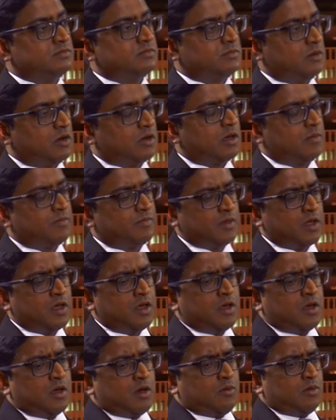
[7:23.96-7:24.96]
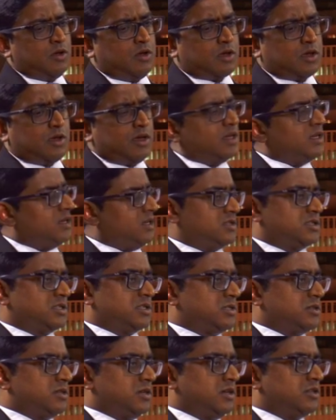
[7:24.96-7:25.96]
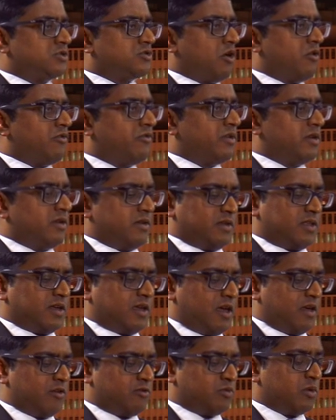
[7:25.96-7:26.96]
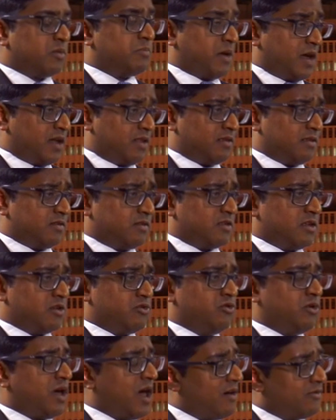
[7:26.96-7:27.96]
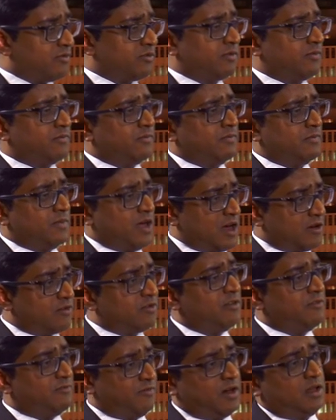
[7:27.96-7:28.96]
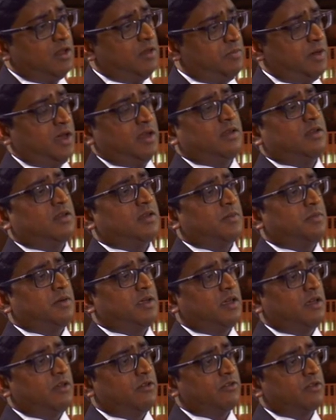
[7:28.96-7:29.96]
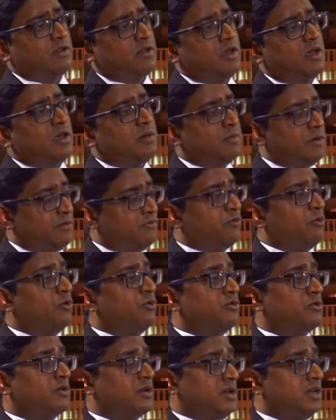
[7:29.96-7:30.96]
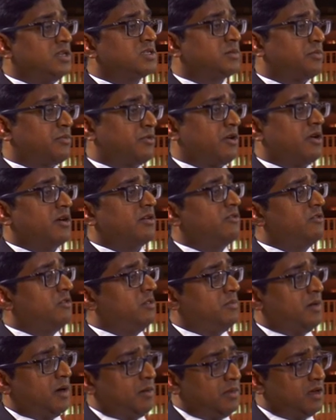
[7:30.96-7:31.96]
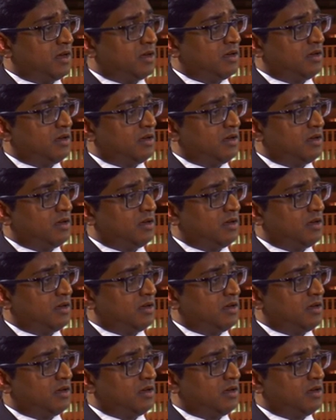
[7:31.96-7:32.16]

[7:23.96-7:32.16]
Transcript: Okay. Well, look, it's often the case with patents that you have to actually file a patent application before you release a product to the public.